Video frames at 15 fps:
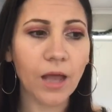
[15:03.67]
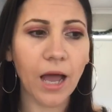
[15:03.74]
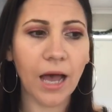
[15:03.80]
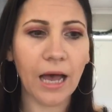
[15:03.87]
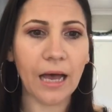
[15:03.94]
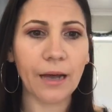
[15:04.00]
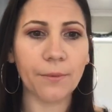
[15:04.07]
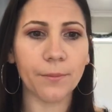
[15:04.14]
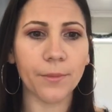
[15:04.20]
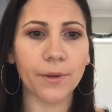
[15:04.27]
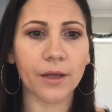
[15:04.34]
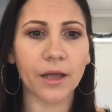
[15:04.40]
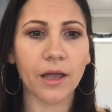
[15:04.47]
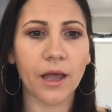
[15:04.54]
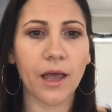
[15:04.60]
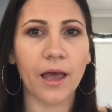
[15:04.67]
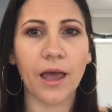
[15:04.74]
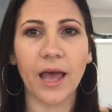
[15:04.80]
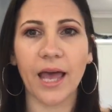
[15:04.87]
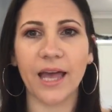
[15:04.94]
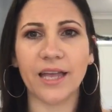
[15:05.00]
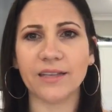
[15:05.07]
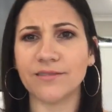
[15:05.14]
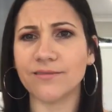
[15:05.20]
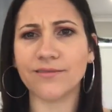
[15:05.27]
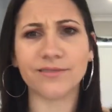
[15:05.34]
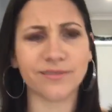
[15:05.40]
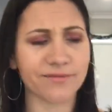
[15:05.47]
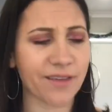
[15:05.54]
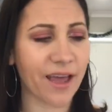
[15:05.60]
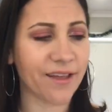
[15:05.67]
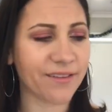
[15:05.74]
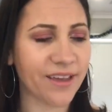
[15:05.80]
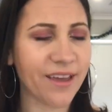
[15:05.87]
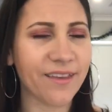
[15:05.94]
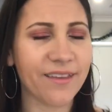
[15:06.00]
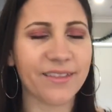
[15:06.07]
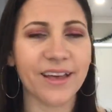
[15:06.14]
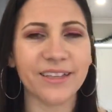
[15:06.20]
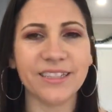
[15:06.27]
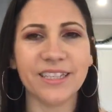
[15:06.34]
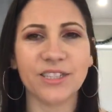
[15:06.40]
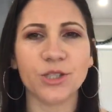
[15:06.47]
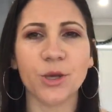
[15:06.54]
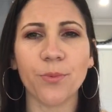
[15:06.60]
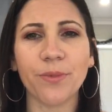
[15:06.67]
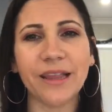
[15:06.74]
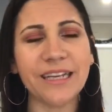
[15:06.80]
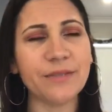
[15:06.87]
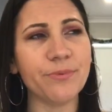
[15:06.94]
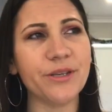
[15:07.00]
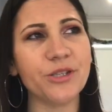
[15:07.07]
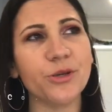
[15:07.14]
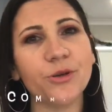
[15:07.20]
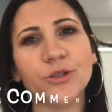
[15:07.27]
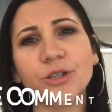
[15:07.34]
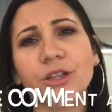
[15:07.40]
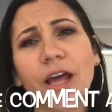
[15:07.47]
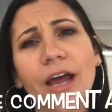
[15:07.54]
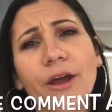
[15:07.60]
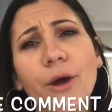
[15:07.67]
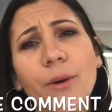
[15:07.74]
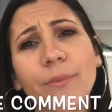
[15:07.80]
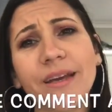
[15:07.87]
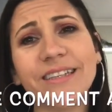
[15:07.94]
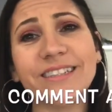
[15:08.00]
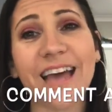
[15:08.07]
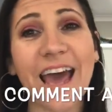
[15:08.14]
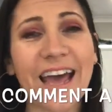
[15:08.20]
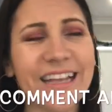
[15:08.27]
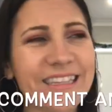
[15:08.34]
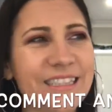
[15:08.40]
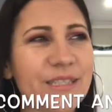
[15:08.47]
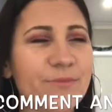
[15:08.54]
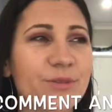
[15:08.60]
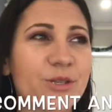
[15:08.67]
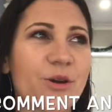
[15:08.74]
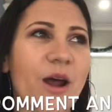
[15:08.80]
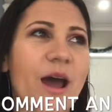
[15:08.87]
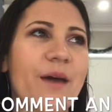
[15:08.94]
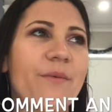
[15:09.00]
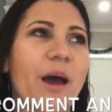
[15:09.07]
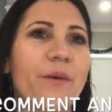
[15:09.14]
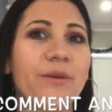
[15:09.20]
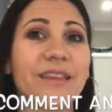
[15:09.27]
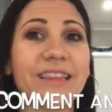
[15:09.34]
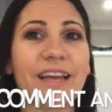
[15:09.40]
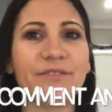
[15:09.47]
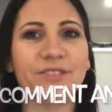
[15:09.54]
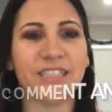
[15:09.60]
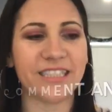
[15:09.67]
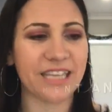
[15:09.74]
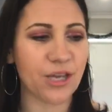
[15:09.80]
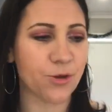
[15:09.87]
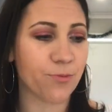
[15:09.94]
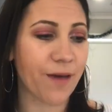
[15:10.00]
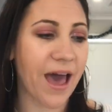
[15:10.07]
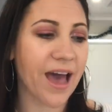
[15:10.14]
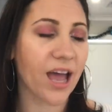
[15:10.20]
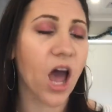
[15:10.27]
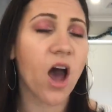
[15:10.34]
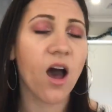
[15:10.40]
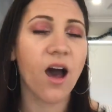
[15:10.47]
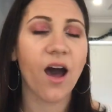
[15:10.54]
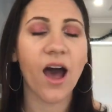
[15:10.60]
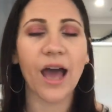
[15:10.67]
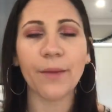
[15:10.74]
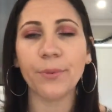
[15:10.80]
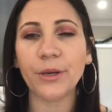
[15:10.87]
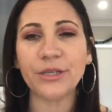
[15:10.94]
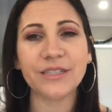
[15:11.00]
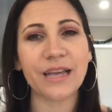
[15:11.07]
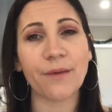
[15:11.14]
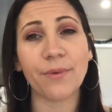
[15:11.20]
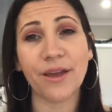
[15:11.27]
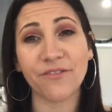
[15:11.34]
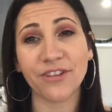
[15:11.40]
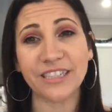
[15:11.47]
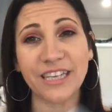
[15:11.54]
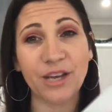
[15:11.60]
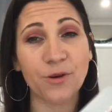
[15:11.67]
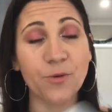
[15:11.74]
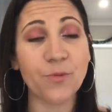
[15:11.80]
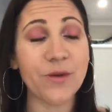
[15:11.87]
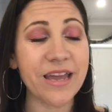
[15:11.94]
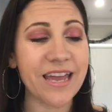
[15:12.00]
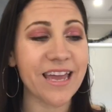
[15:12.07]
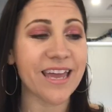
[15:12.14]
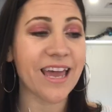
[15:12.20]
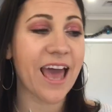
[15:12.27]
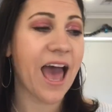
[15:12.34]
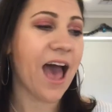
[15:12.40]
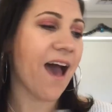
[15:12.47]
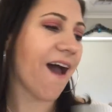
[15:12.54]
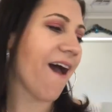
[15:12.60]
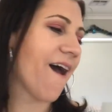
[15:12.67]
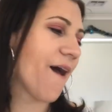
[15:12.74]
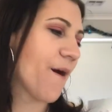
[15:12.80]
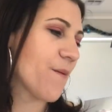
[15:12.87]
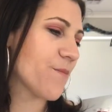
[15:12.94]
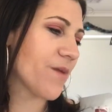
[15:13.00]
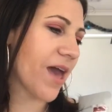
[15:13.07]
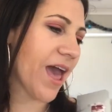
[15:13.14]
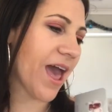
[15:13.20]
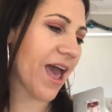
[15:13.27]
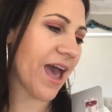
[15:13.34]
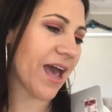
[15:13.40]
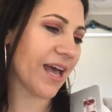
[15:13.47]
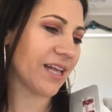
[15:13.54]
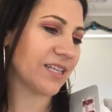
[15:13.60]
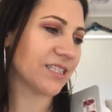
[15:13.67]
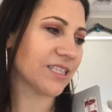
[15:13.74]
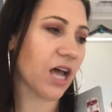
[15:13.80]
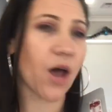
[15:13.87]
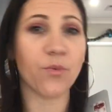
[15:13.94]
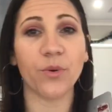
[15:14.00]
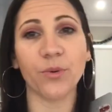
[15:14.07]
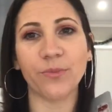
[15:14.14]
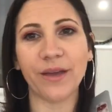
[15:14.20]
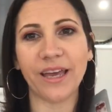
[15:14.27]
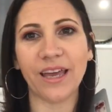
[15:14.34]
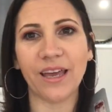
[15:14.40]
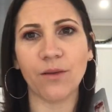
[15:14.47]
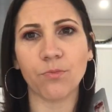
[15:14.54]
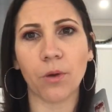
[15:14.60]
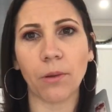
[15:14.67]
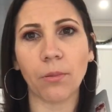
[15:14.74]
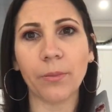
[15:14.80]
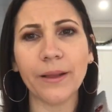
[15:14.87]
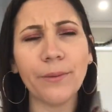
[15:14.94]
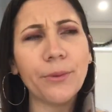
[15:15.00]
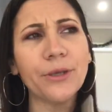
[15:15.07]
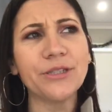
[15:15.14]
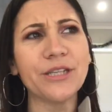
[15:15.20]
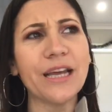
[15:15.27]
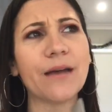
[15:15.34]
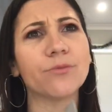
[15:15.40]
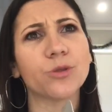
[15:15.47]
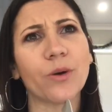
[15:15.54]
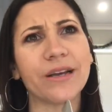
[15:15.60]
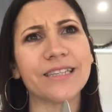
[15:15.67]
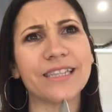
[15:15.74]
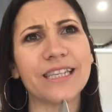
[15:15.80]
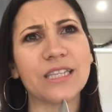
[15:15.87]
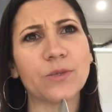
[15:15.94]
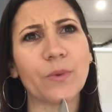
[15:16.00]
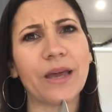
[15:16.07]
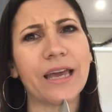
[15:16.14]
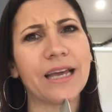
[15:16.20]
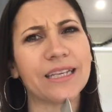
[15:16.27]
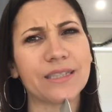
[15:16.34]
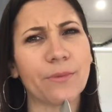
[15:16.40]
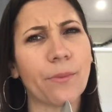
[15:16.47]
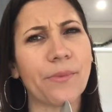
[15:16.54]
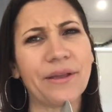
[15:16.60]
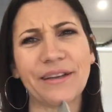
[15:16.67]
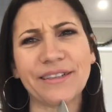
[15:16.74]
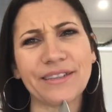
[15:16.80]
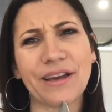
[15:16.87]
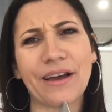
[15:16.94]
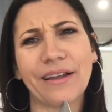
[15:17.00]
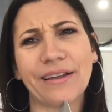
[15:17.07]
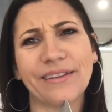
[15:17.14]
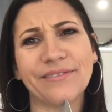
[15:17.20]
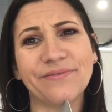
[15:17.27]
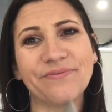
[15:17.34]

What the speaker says: And yeah, that's it. So please be sure to like, comment, and subscribe. I would love to see you back. I post up every single week, and I will be probably posting up twice this week because I'm a bit excited.